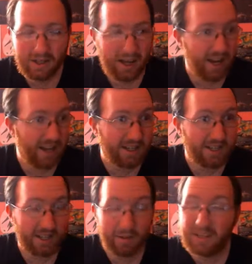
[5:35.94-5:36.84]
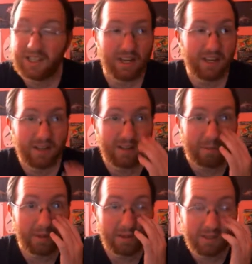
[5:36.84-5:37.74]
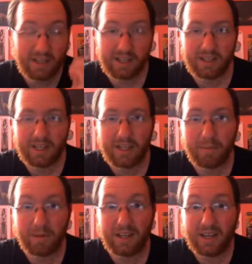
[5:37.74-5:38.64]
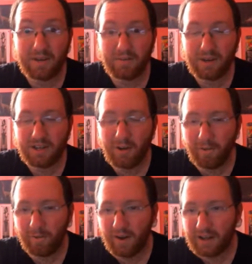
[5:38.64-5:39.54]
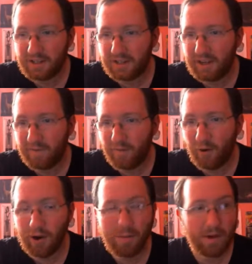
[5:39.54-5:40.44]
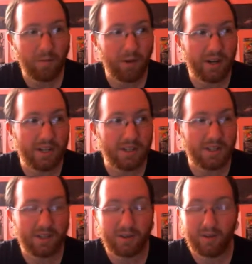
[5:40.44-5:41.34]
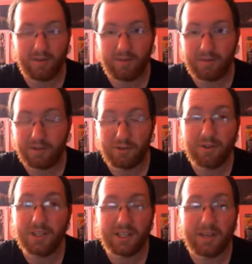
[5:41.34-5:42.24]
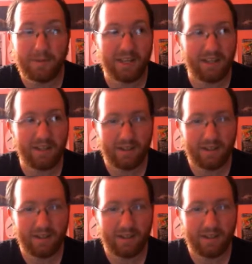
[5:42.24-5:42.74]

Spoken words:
And let me tell you, the music that they played when you fought that form was truly something.